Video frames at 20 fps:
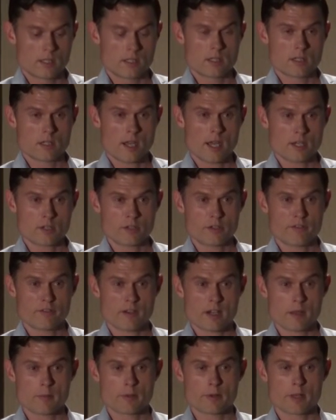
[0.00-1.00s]
Dietary
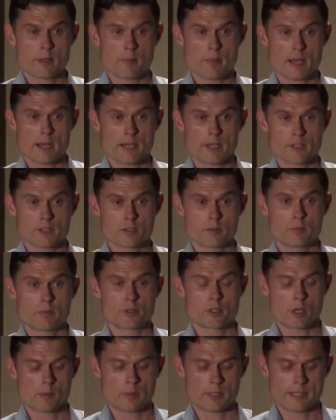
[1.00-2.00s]
fiber in the past
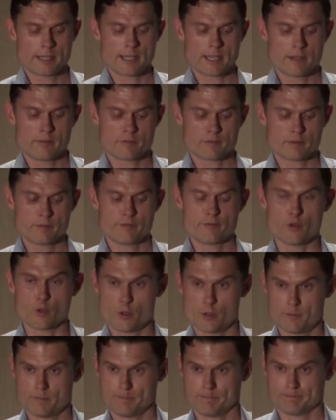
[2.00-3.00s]
predominantly came from
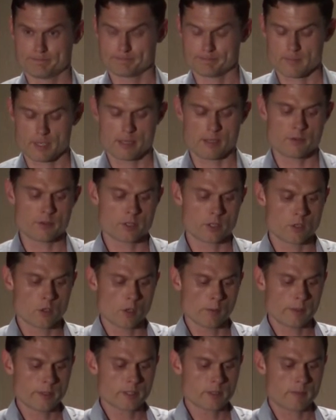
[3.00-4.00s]
food and there is an
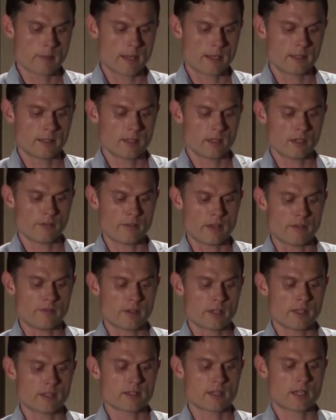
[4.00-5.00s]
enormous amount of
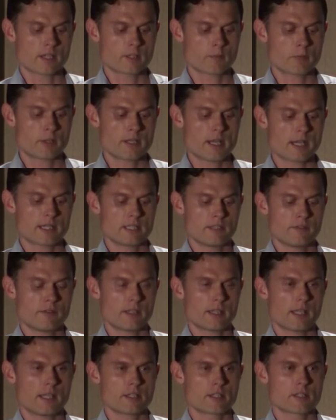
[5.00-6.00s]
evidence that is predictive
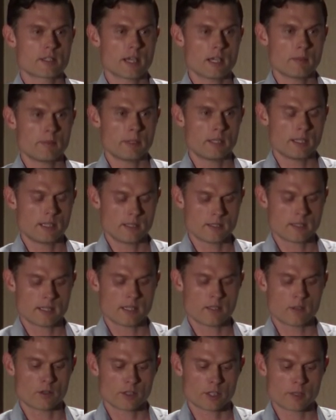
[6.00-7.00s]
against diabetes
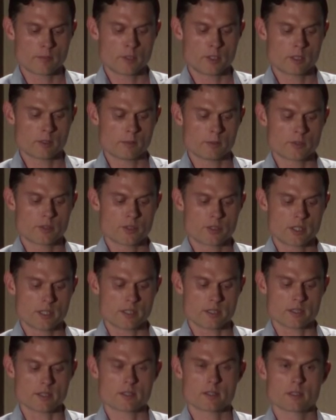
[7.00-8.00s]
and non-communicable
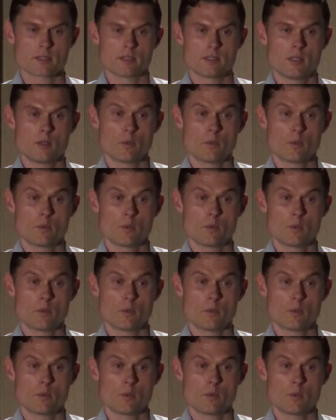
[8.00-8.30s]
diseases,